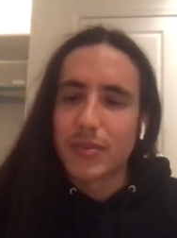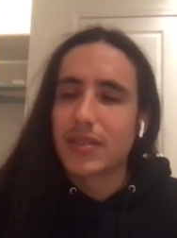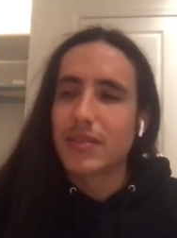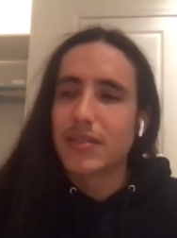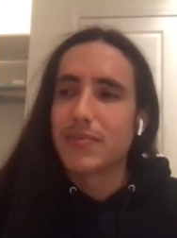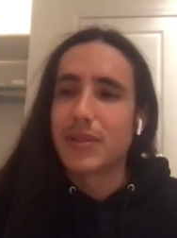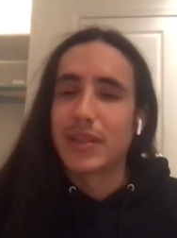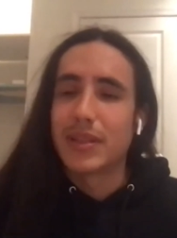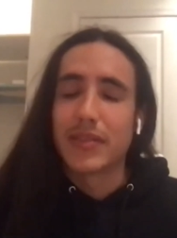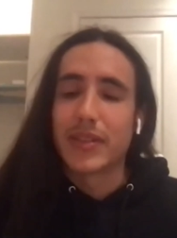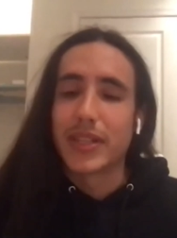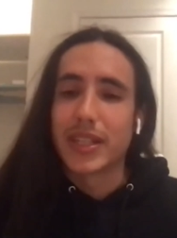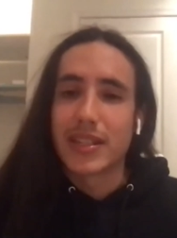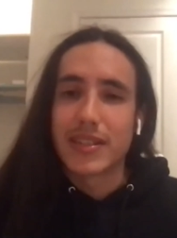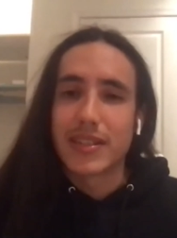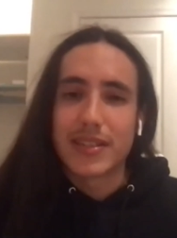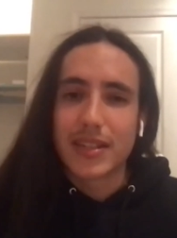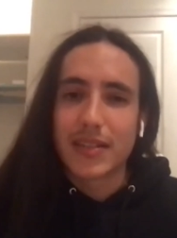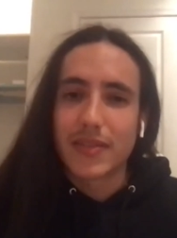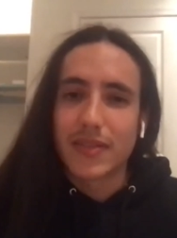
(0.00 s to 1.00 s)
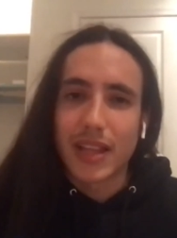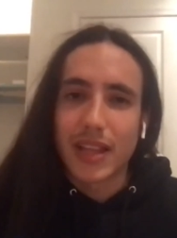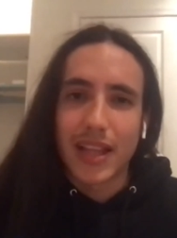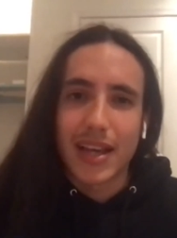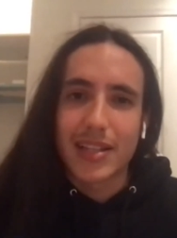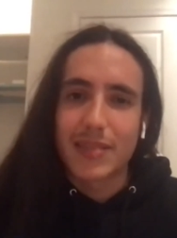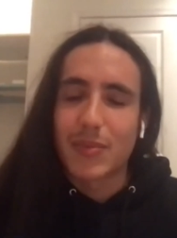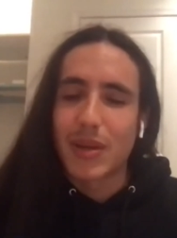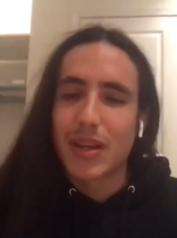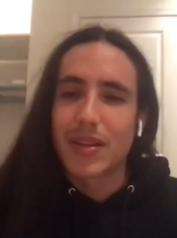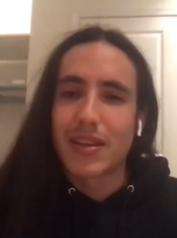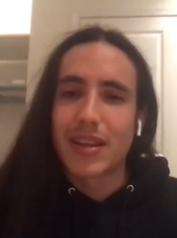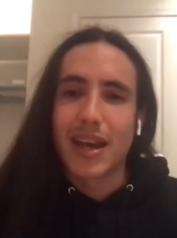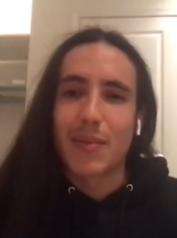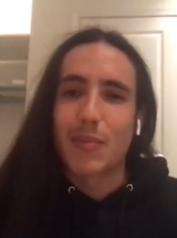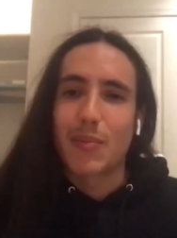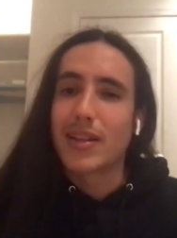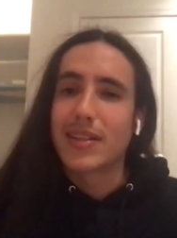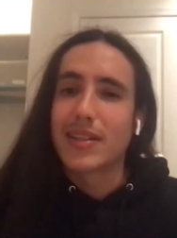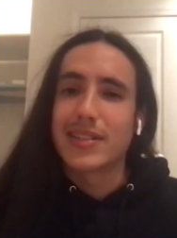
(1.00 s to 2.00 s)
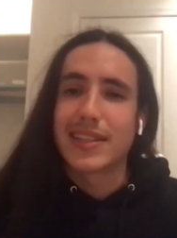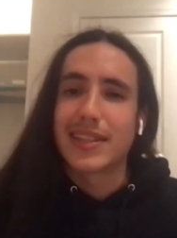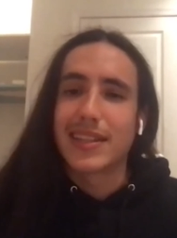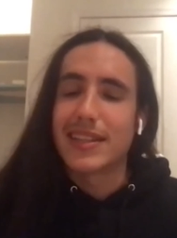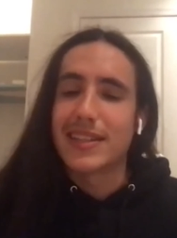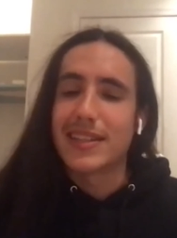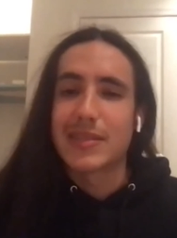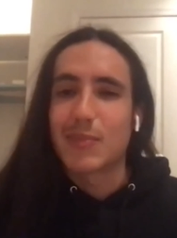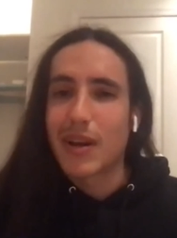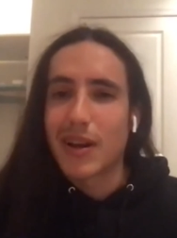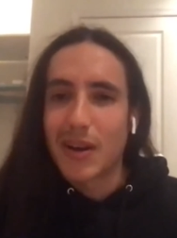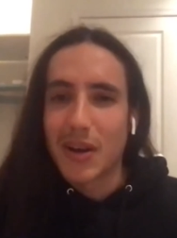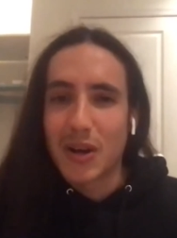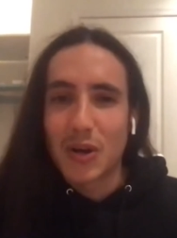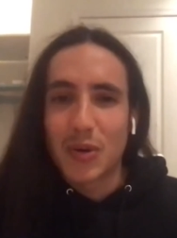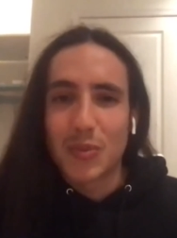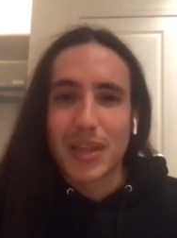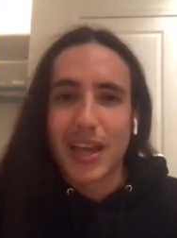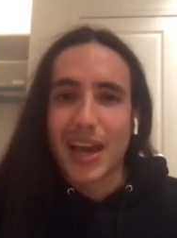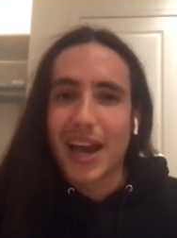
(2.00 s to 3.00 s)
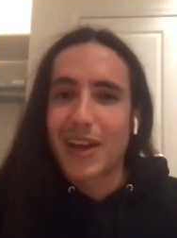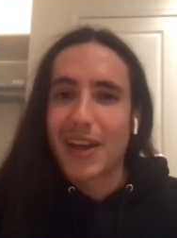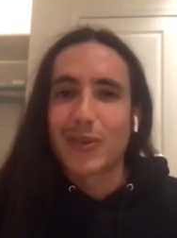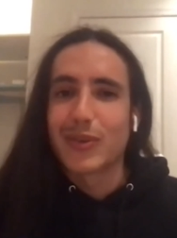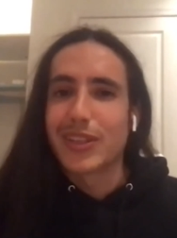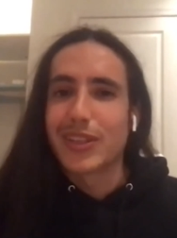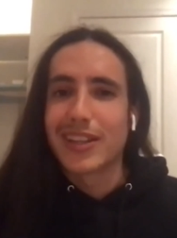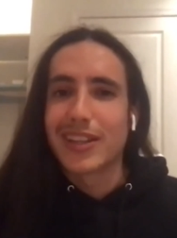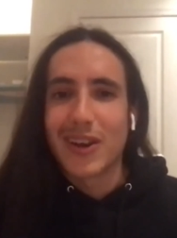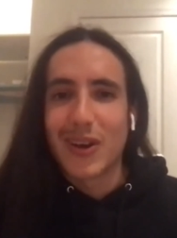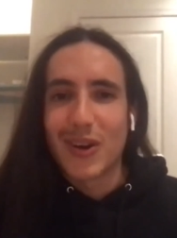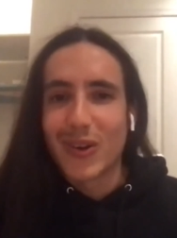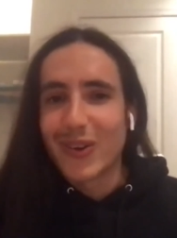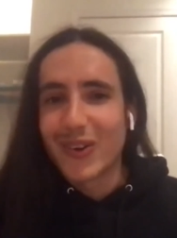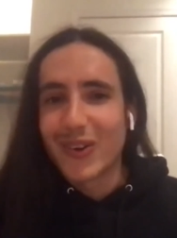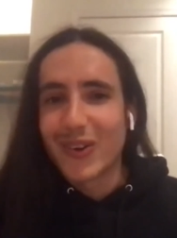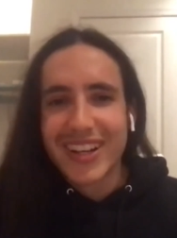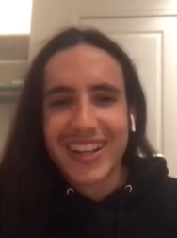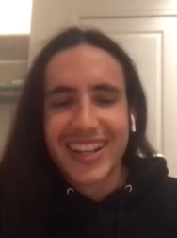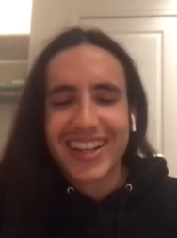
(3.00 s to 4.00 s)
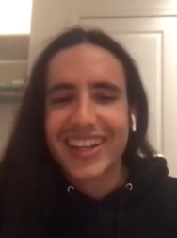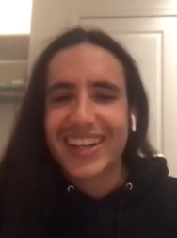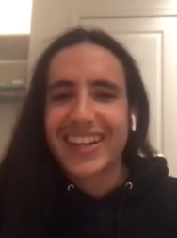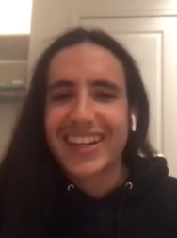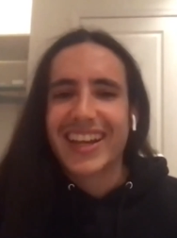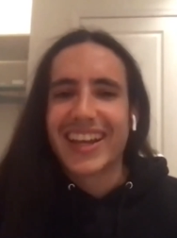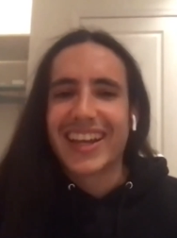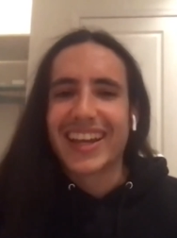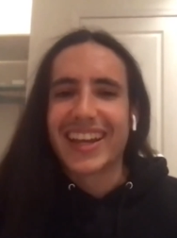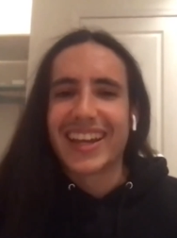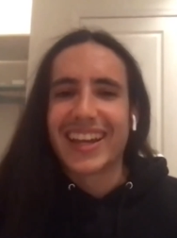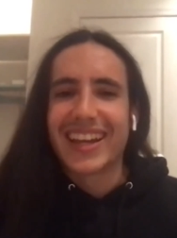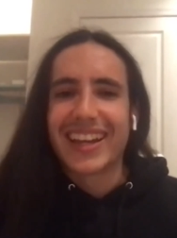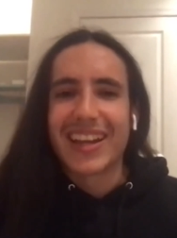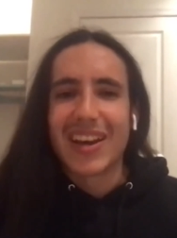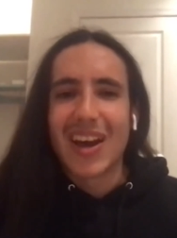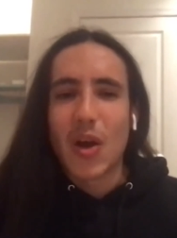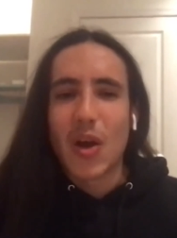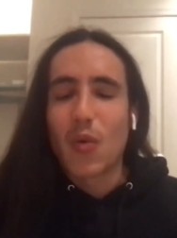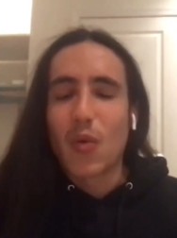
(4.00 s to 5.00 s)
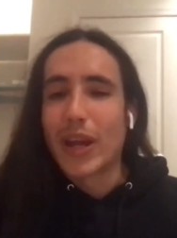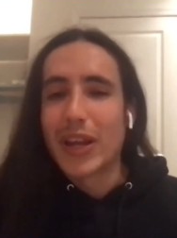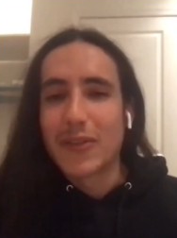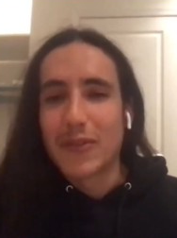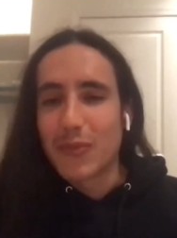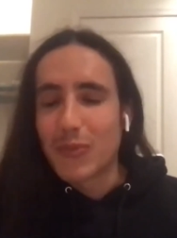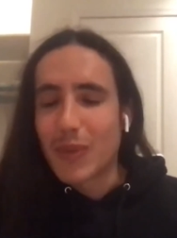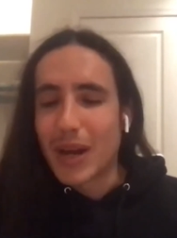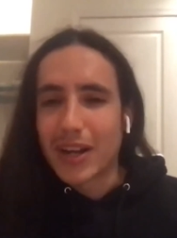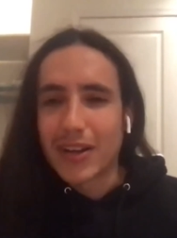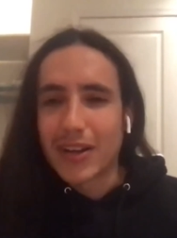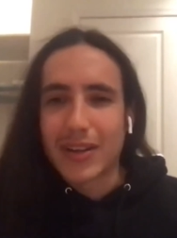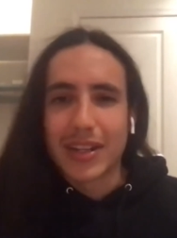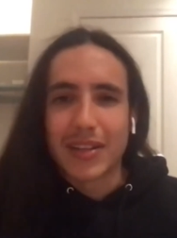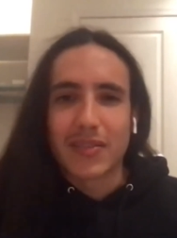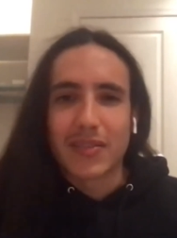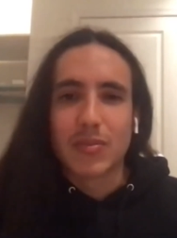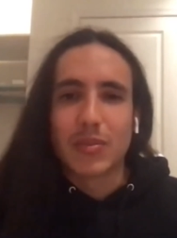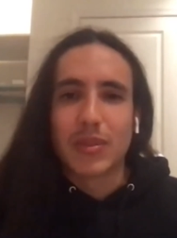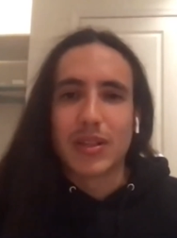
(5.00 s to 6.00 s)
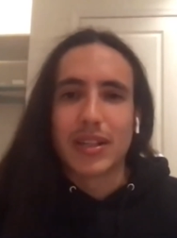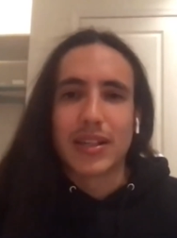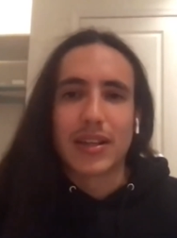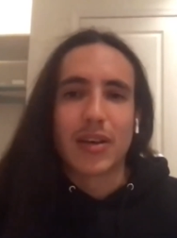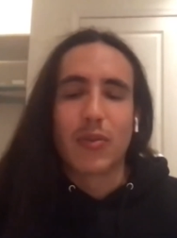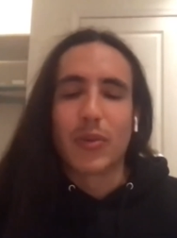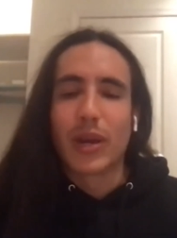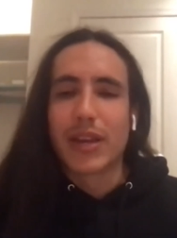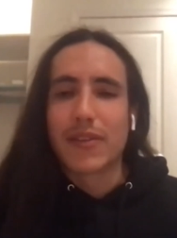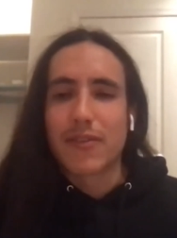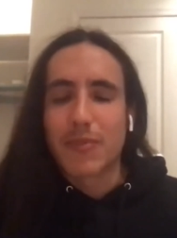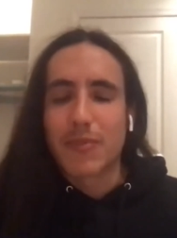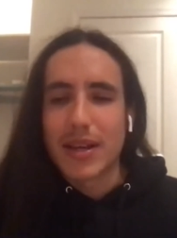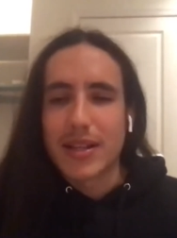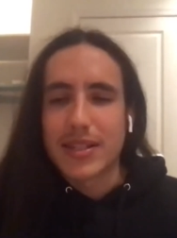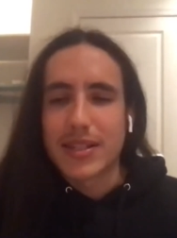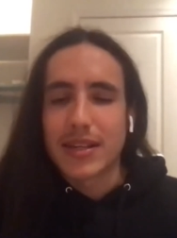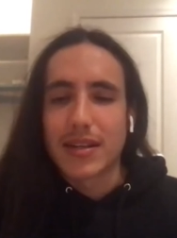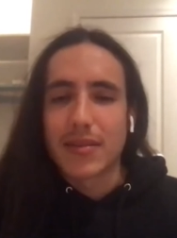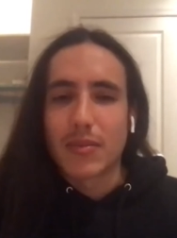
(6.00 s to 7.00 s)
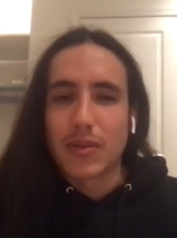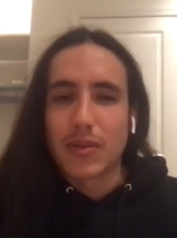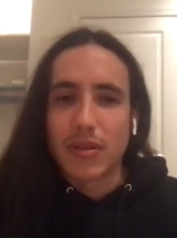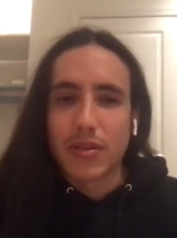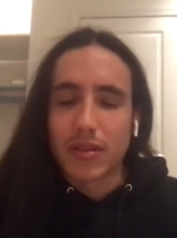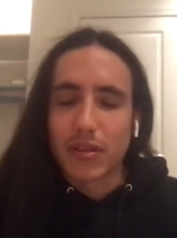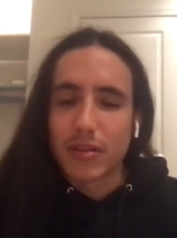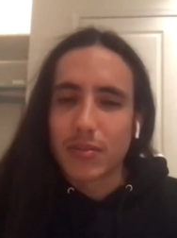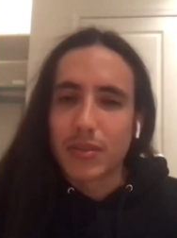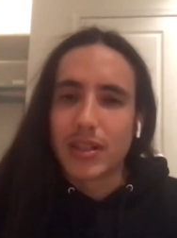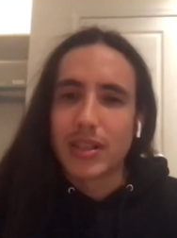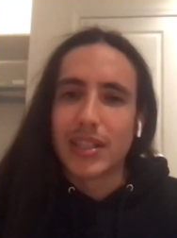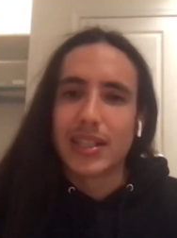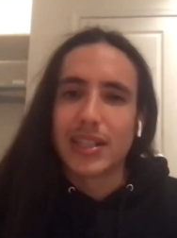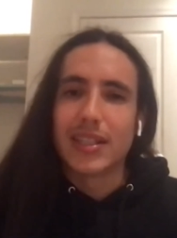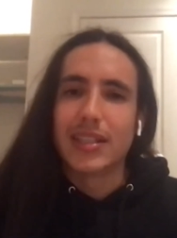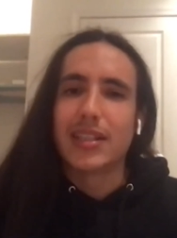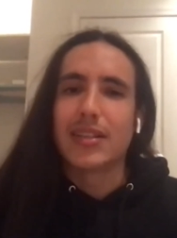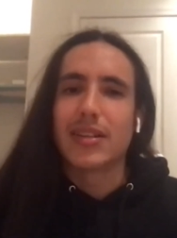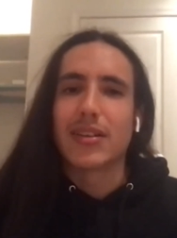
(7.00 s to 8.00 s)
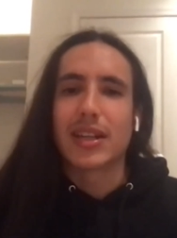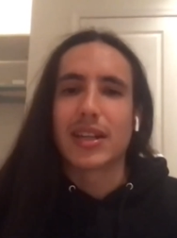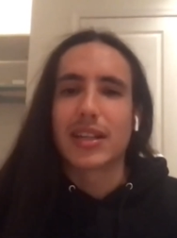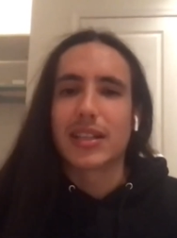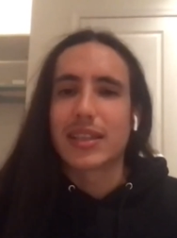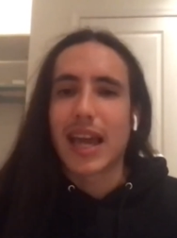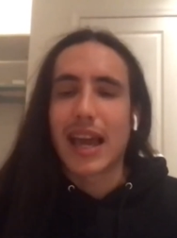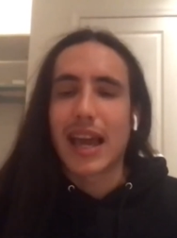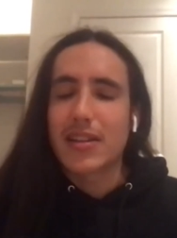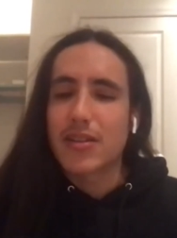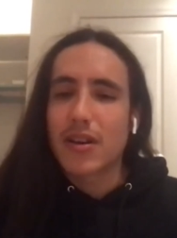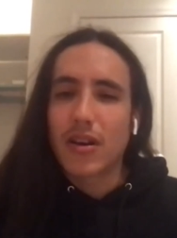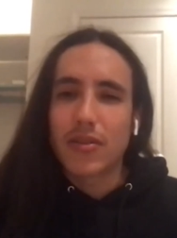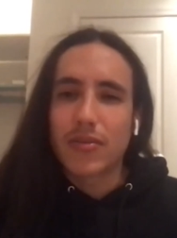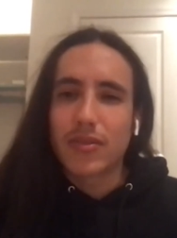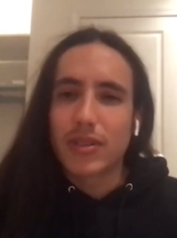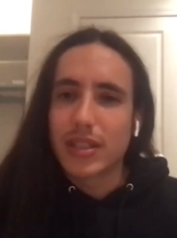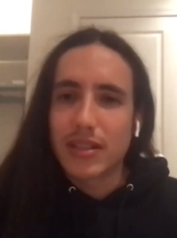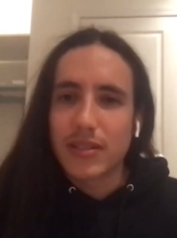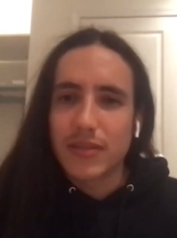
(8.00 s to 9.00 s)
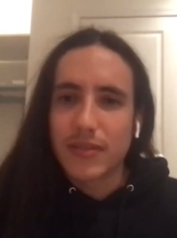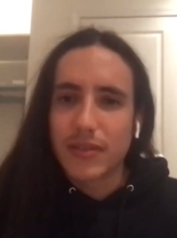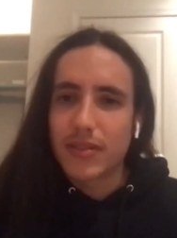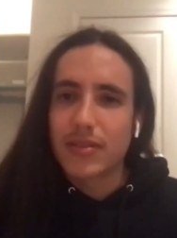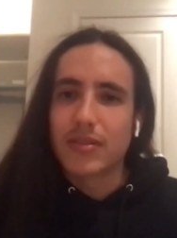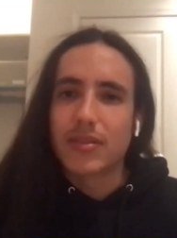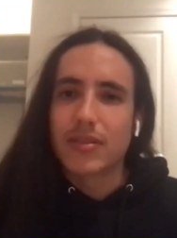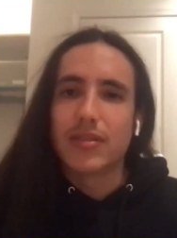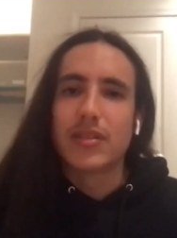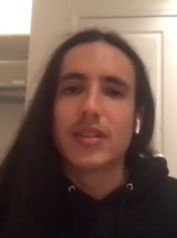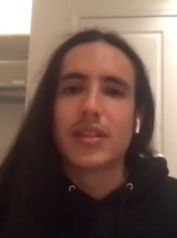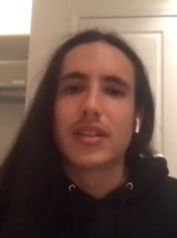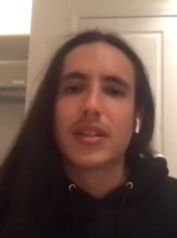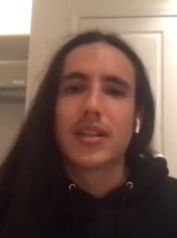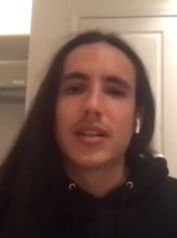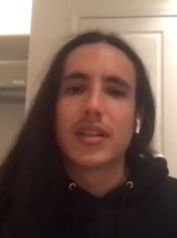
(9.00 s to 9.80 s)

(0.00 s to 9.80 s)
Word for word: I've been living in a city for the last month, nine months that isn't my home that I don't really know and away from my creative community, away from my ceremonial community, you know, like that's all really difficult.